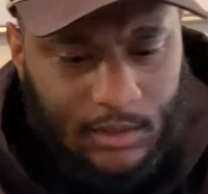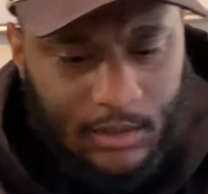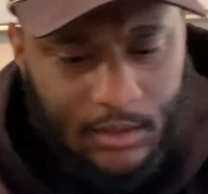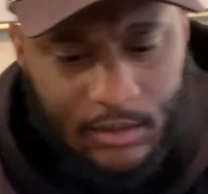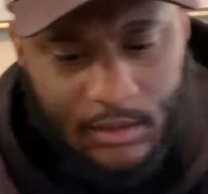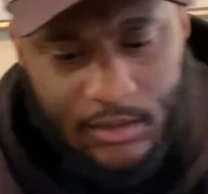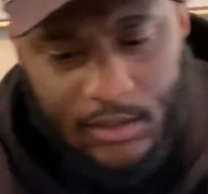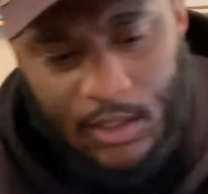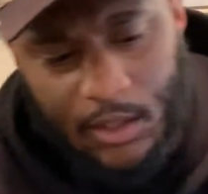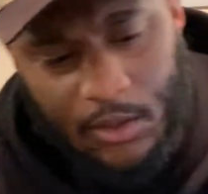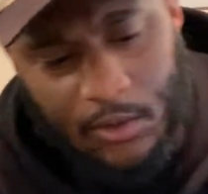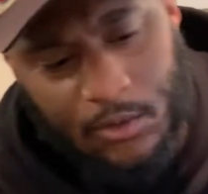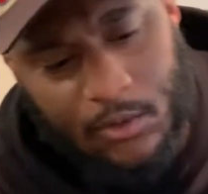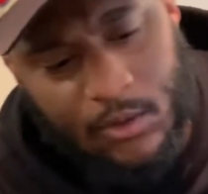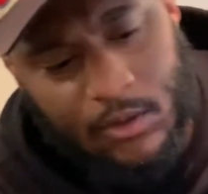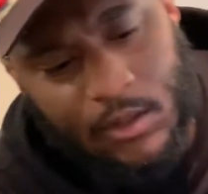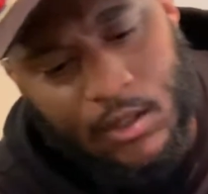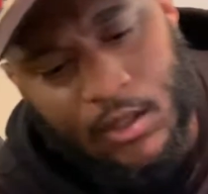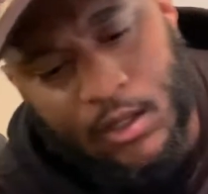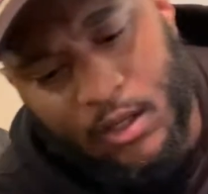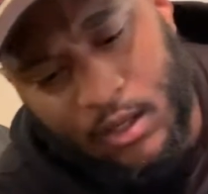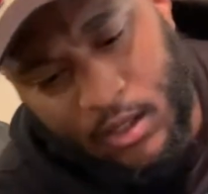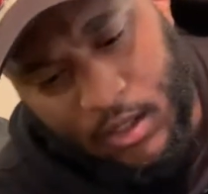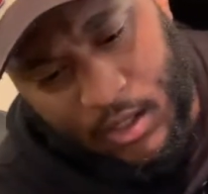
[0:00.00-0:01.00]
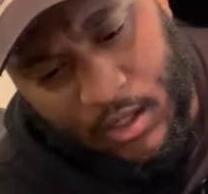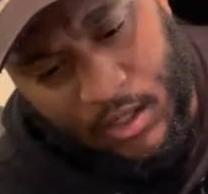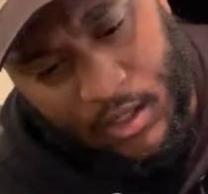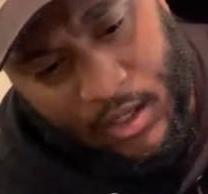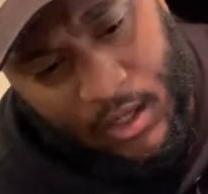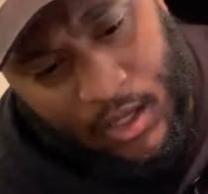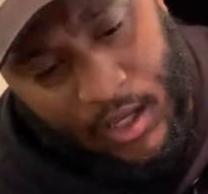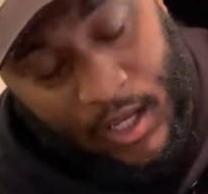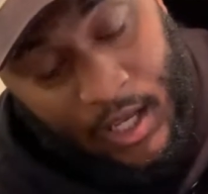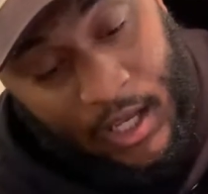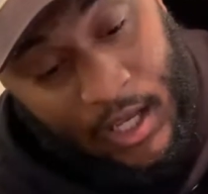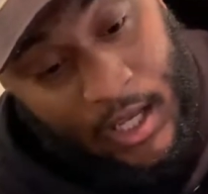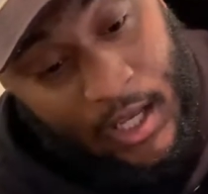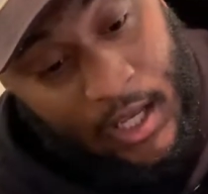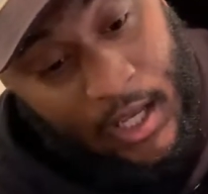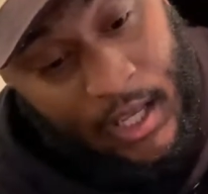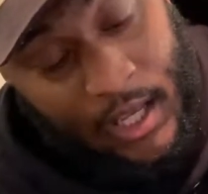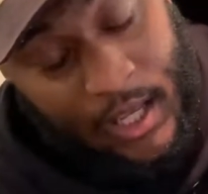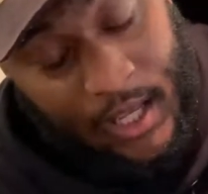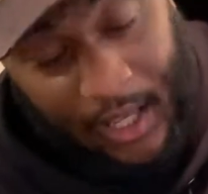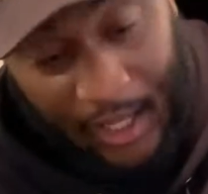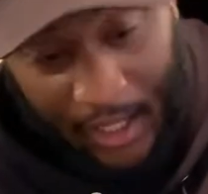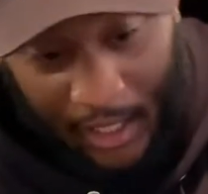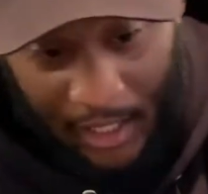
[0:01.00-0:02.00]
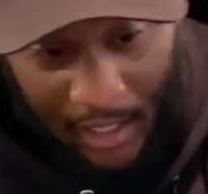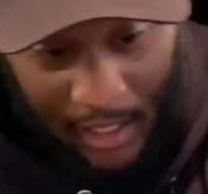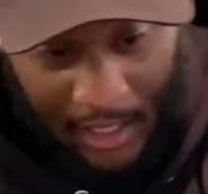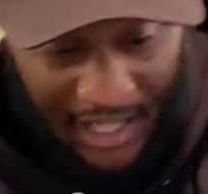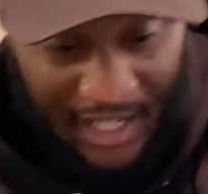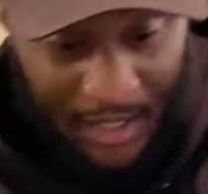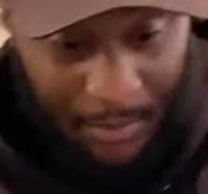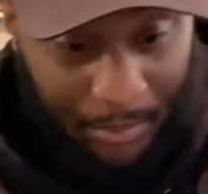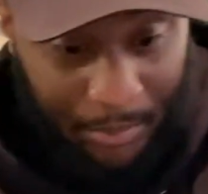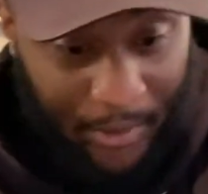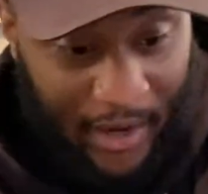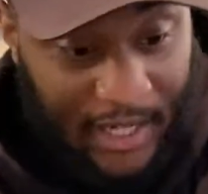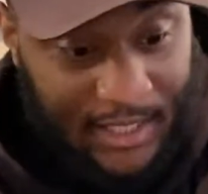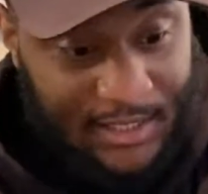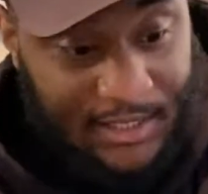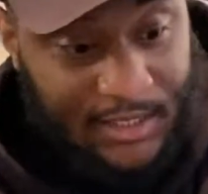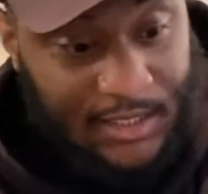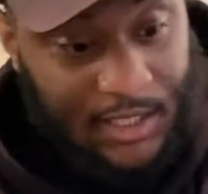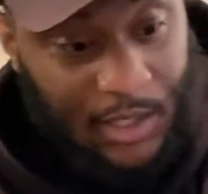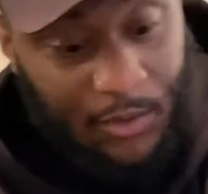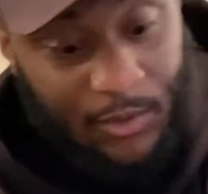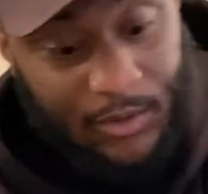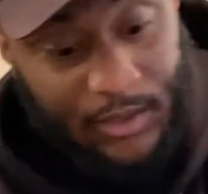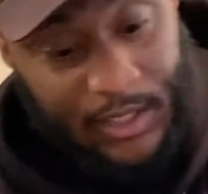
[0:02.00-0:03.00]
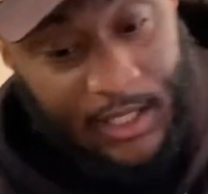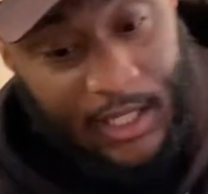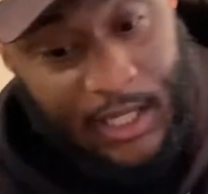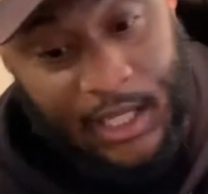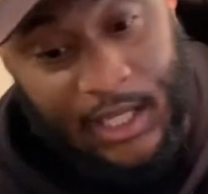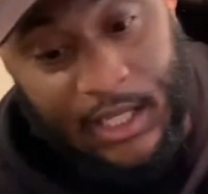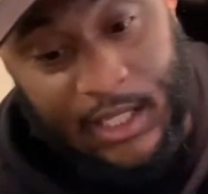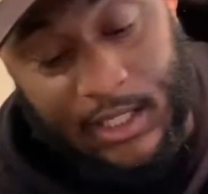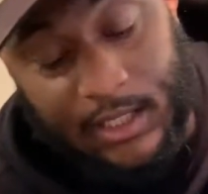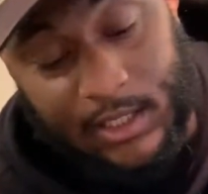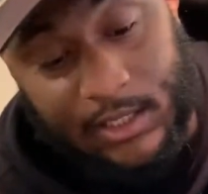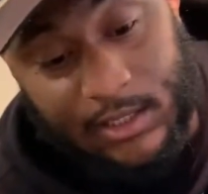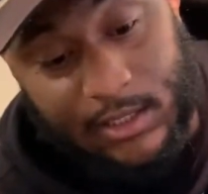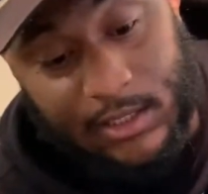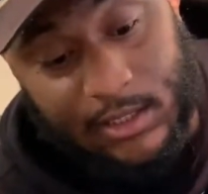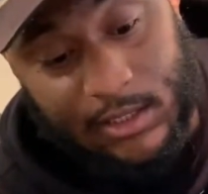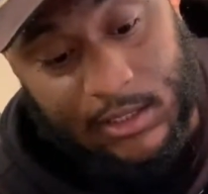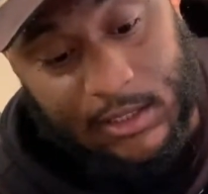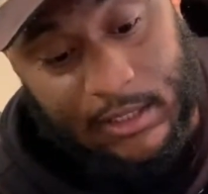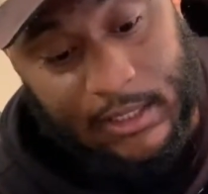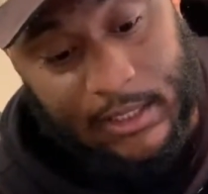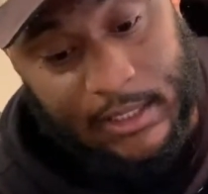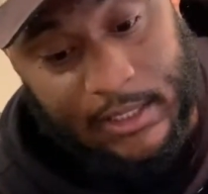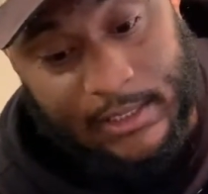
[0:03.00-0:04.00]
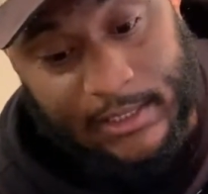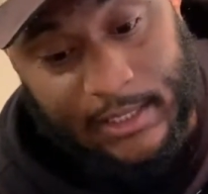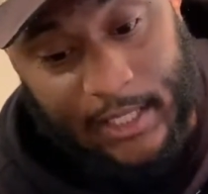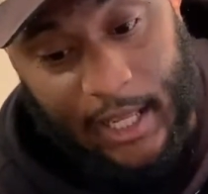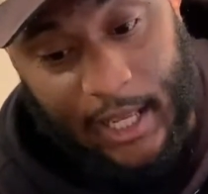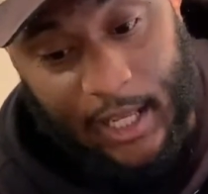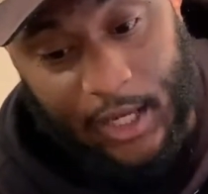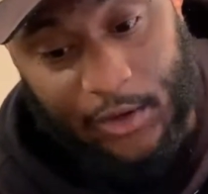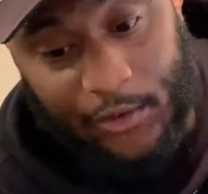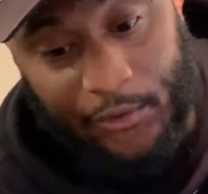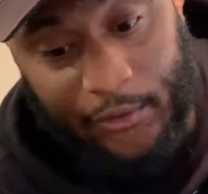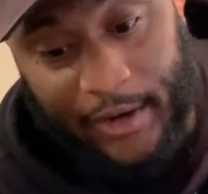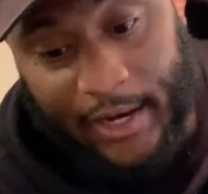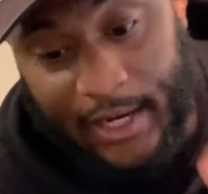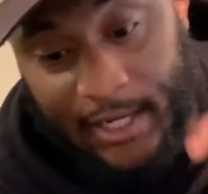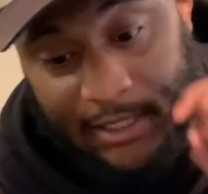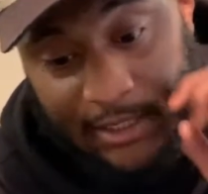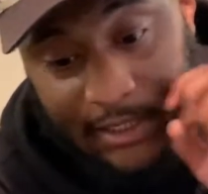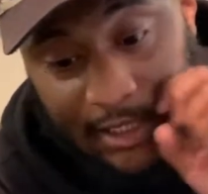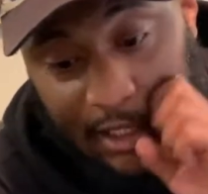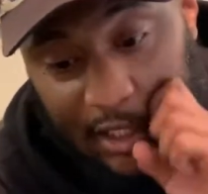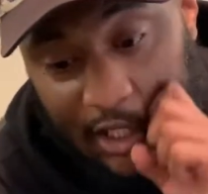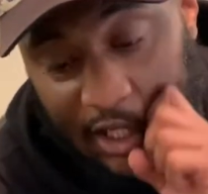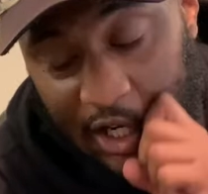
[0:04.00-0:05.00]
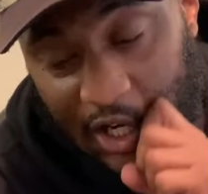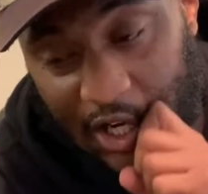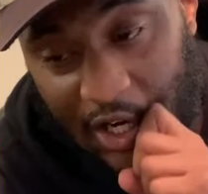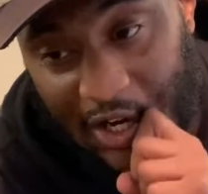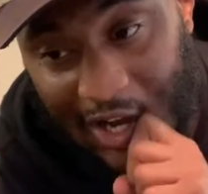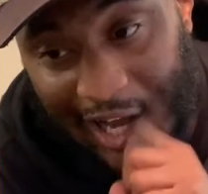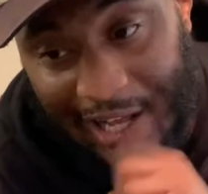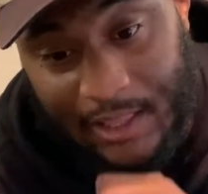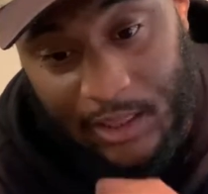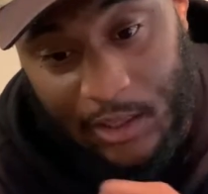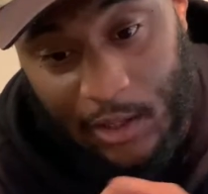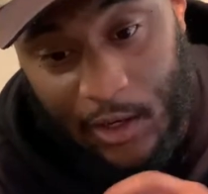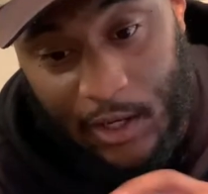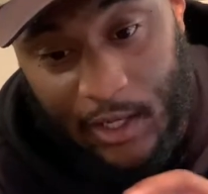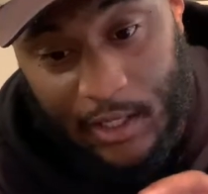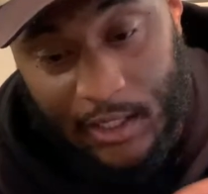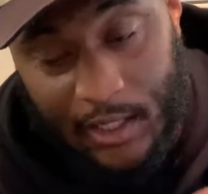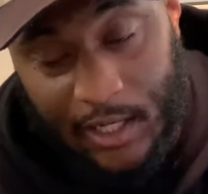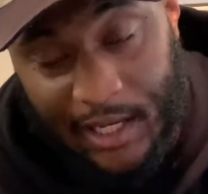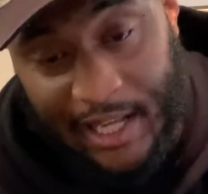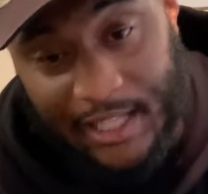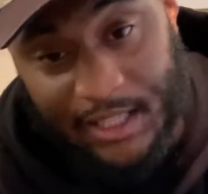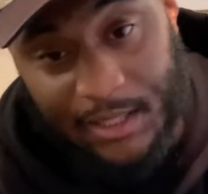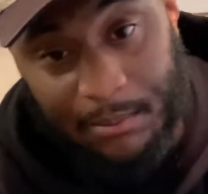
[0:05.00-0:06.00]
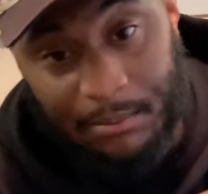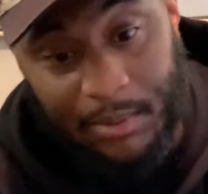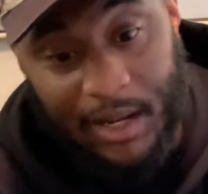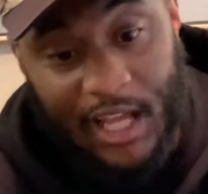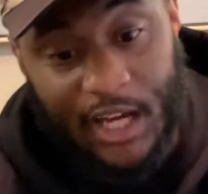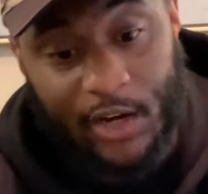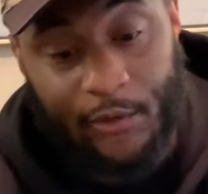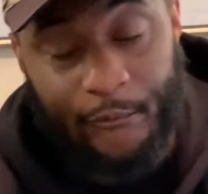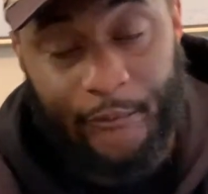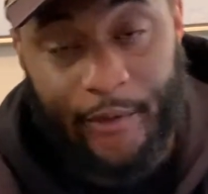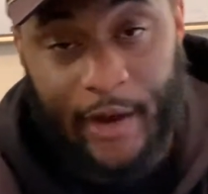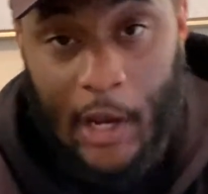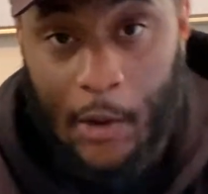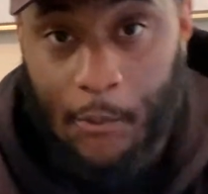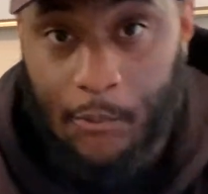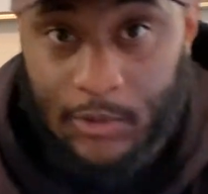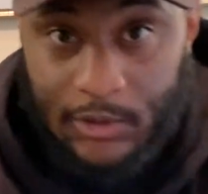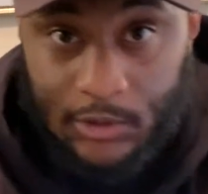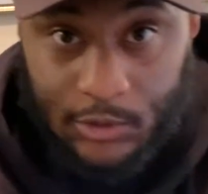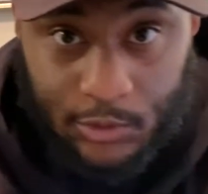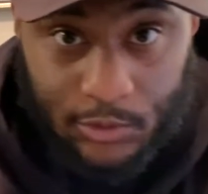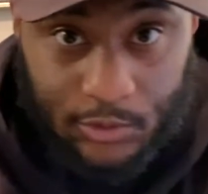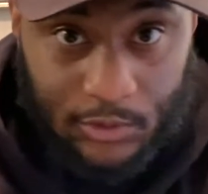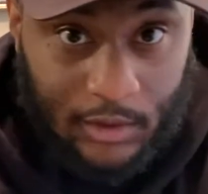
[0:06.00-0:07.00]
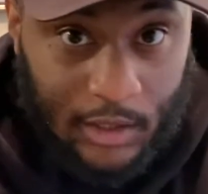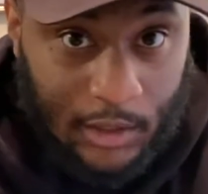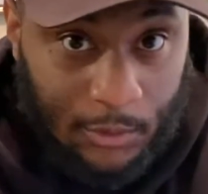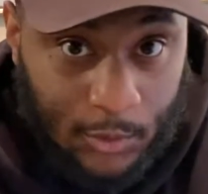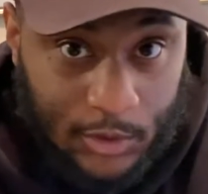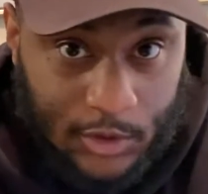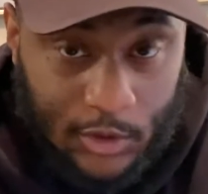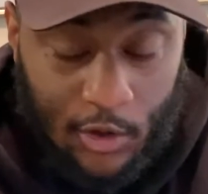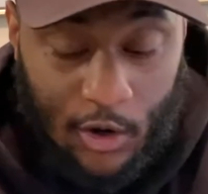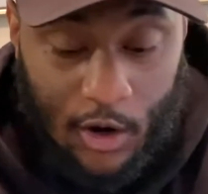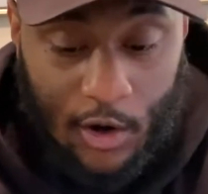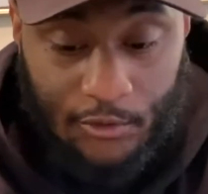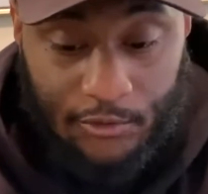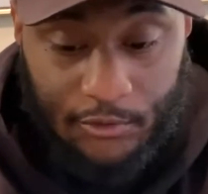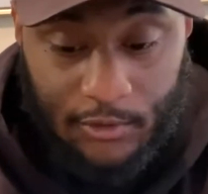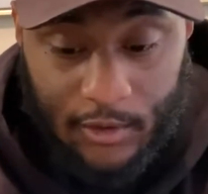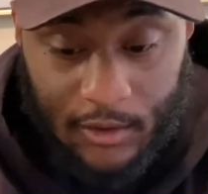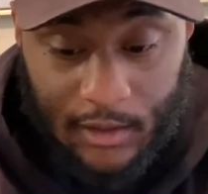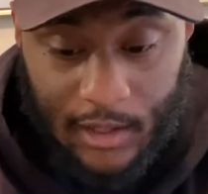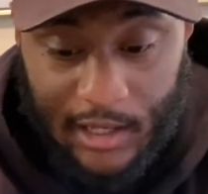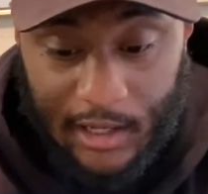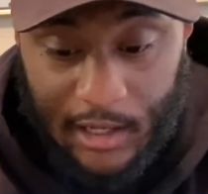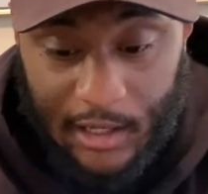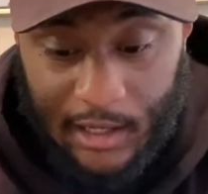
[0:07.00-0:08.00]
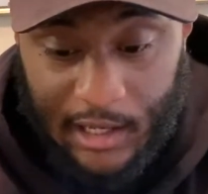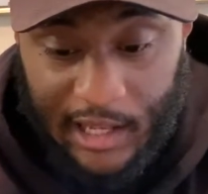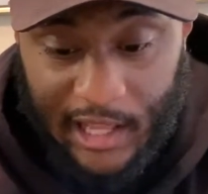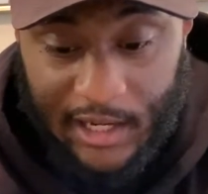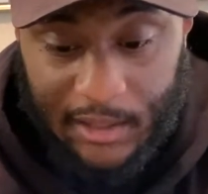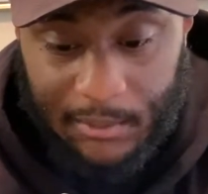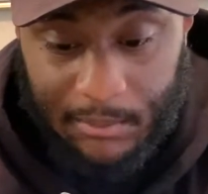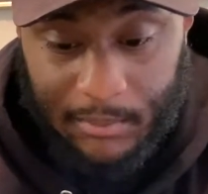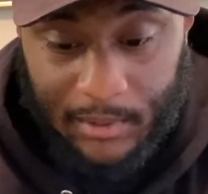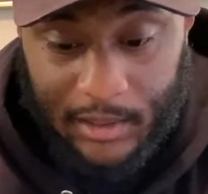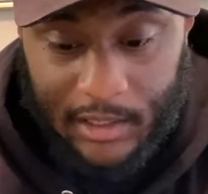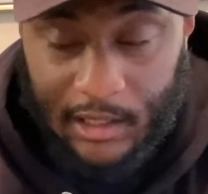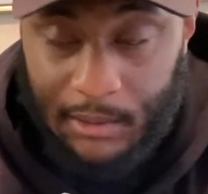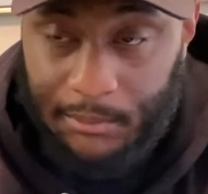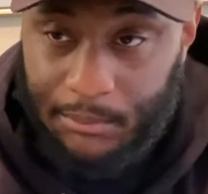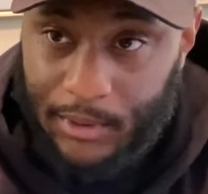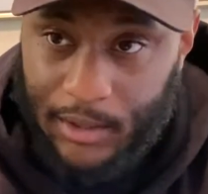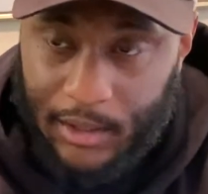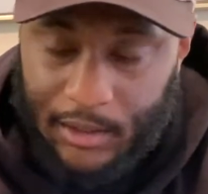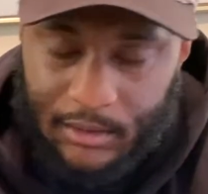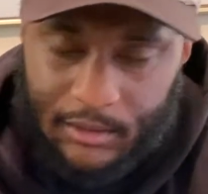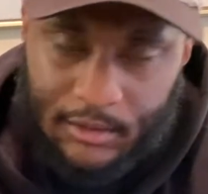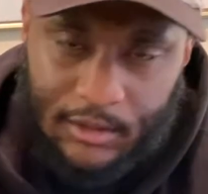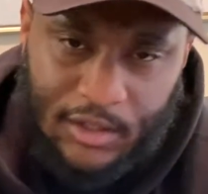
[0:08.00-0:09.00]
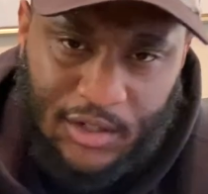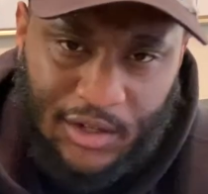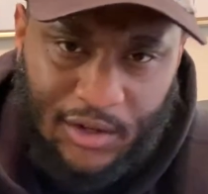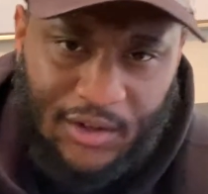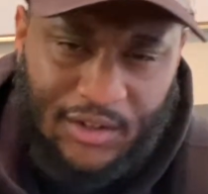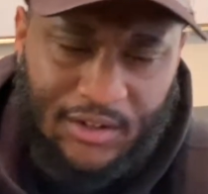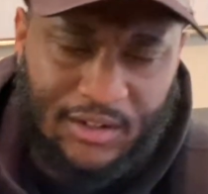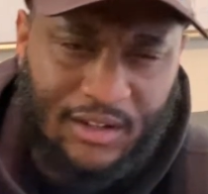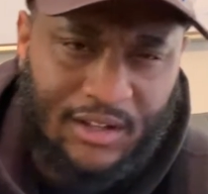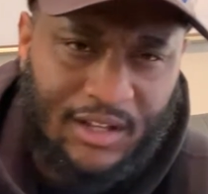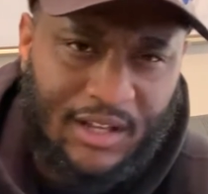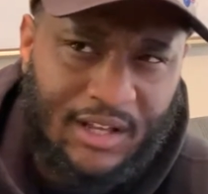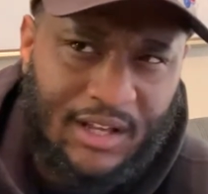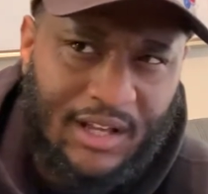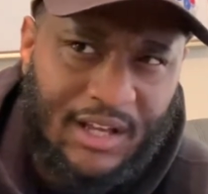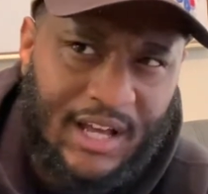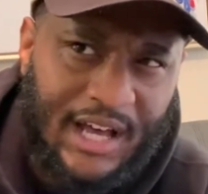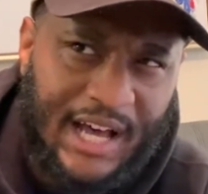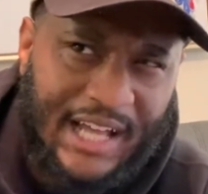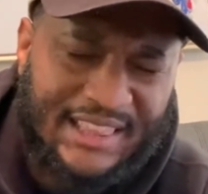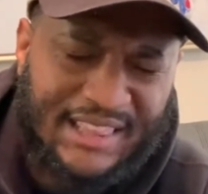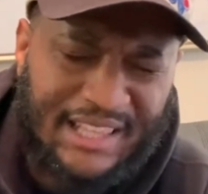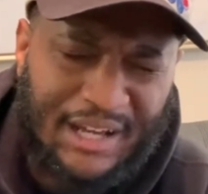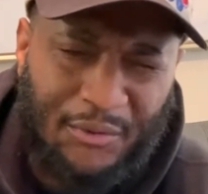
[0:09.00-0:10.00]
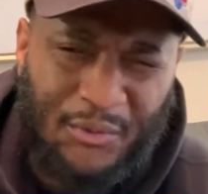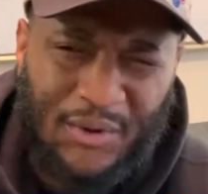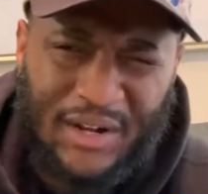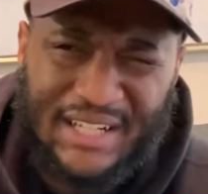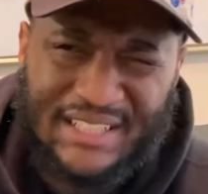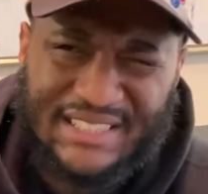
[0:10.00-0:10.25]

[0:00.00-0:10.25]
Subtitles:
So and the prices on these is like crazy. I thought like the black and red ones was going for a lot of money, but you know, I want to